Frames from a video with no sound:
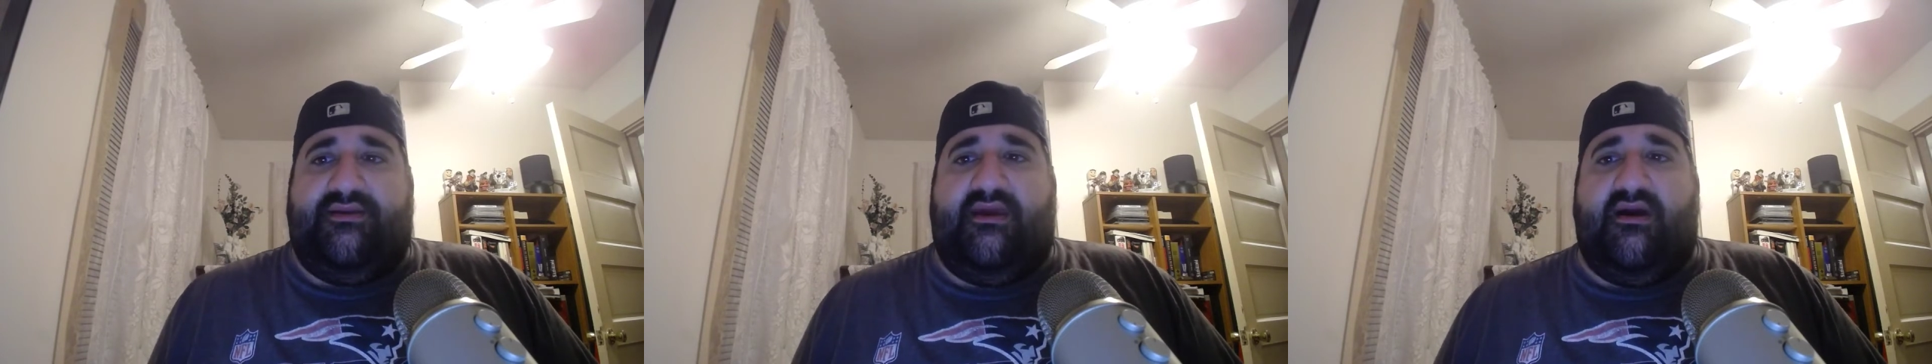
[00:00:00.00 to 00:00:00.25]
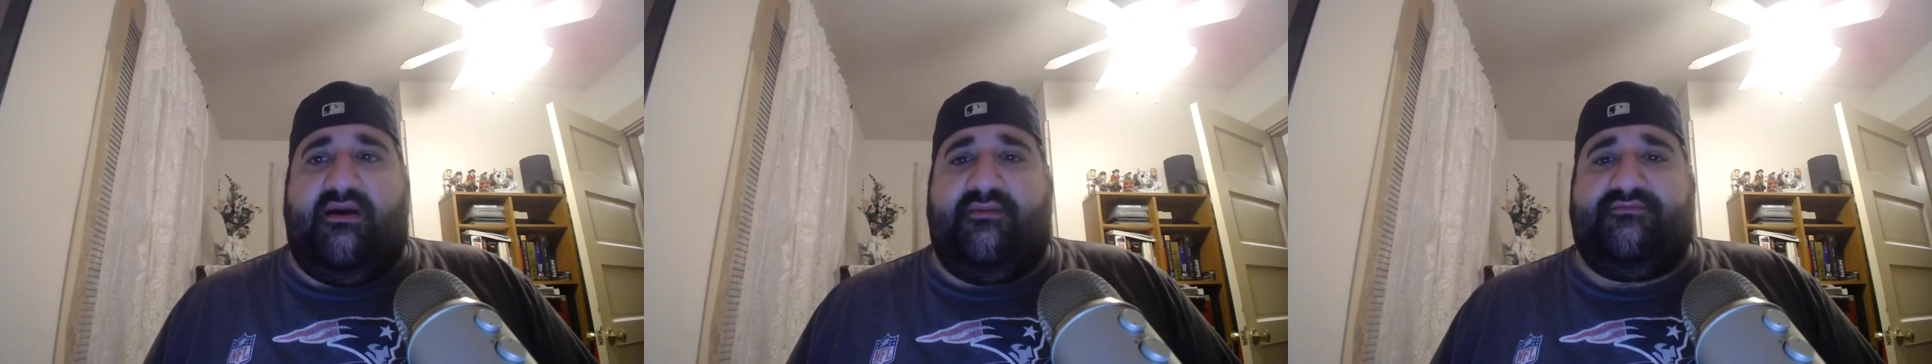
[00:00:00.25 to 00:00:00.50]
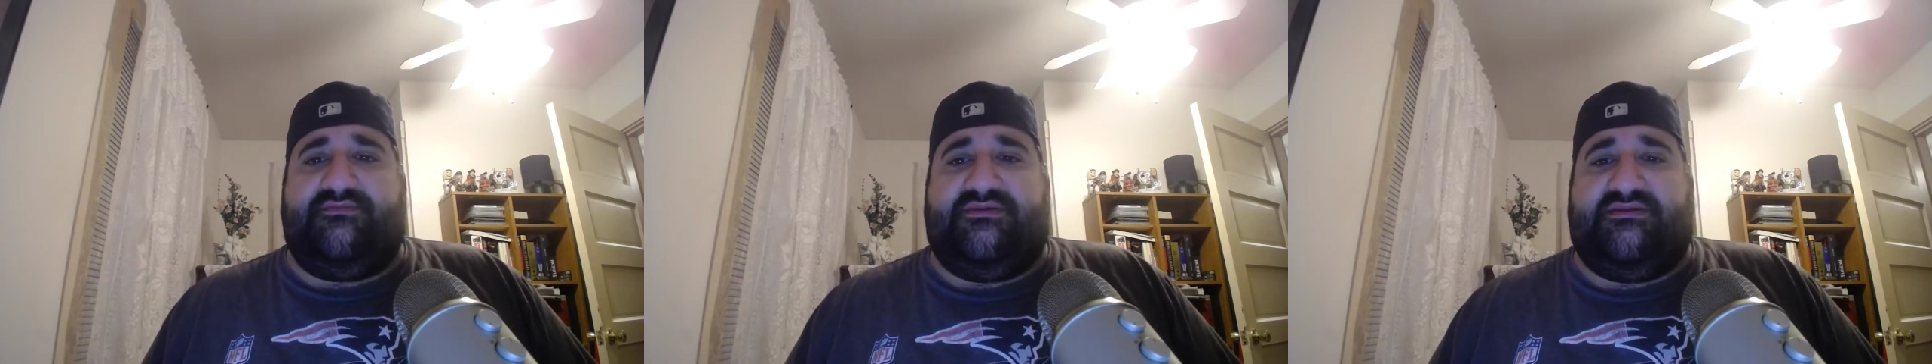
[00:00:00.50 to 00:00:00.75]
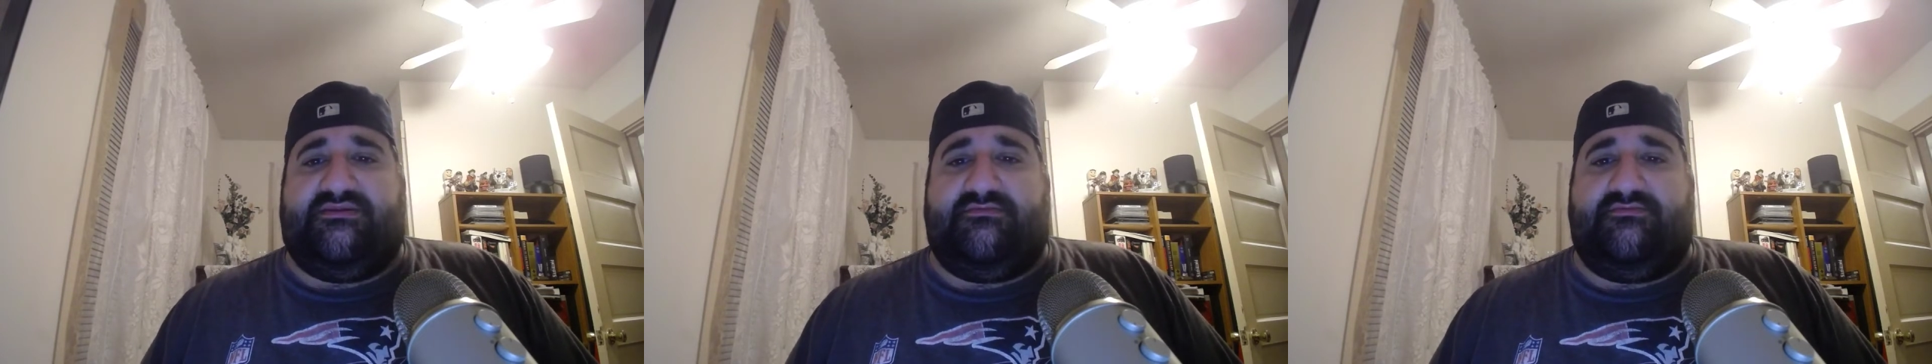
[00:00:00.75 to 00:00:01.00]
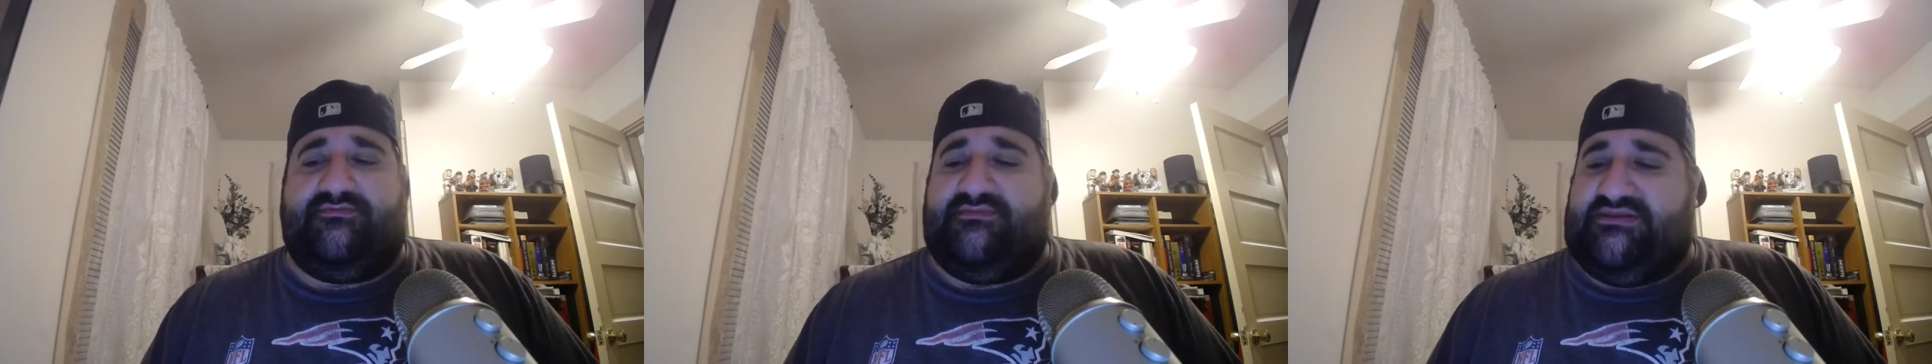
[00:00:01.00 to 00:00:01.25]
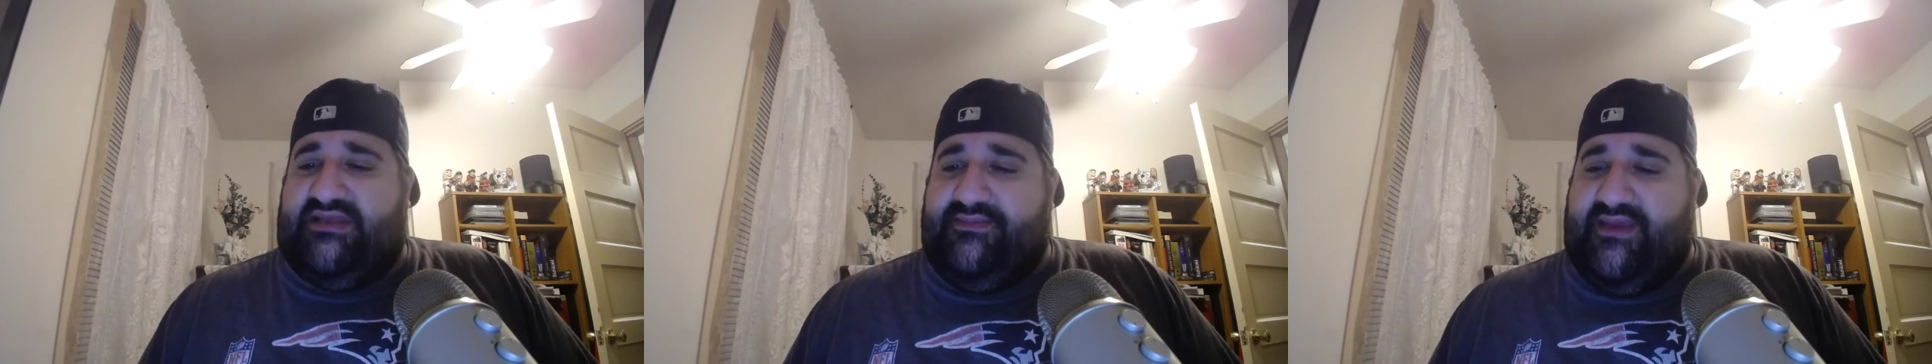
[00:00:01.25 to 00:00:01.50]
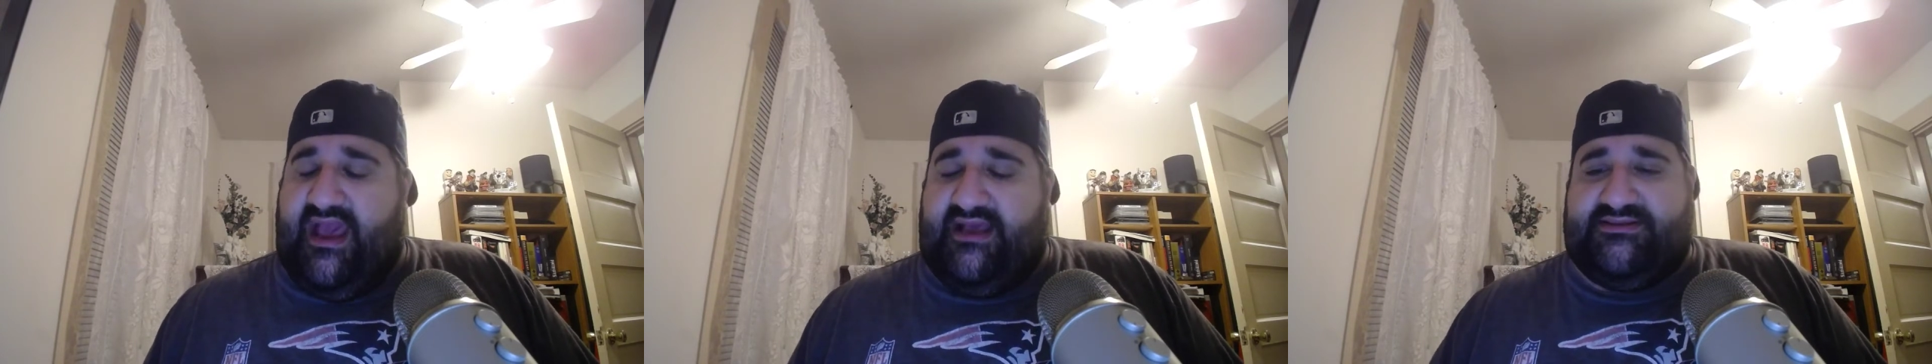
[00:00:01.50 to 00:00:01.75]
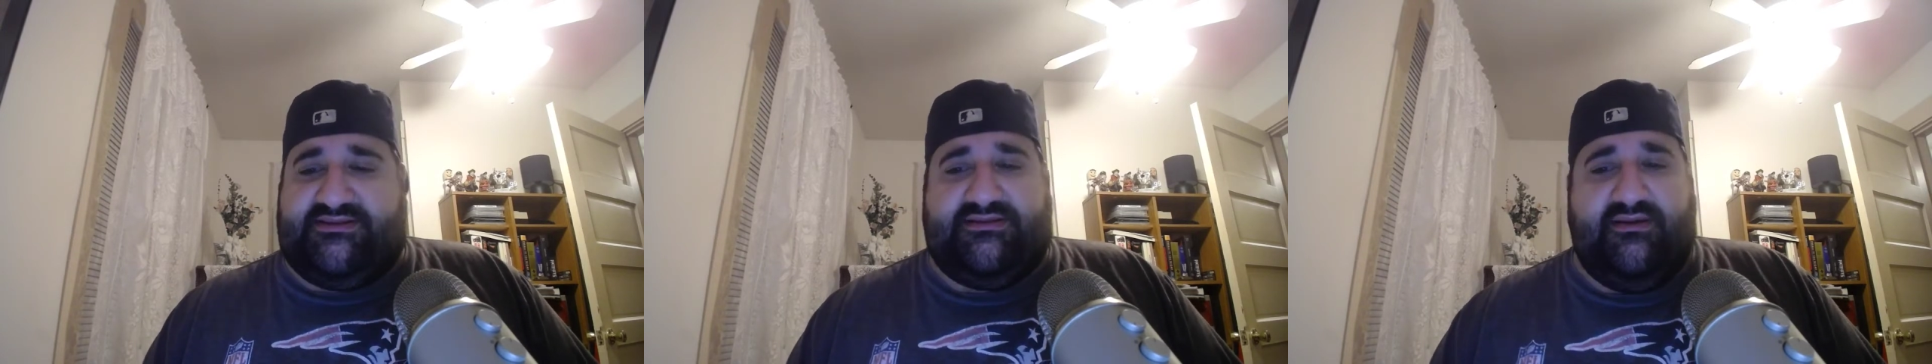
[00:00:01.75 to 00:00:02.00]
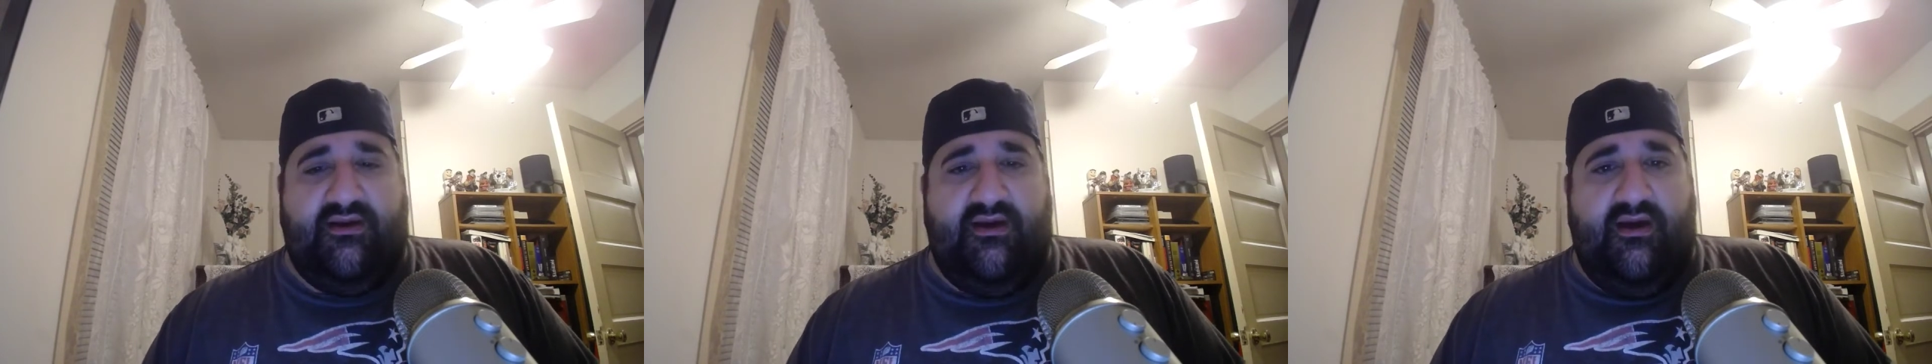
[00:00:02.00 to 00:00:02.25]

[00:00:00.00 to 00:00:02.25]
the CBS.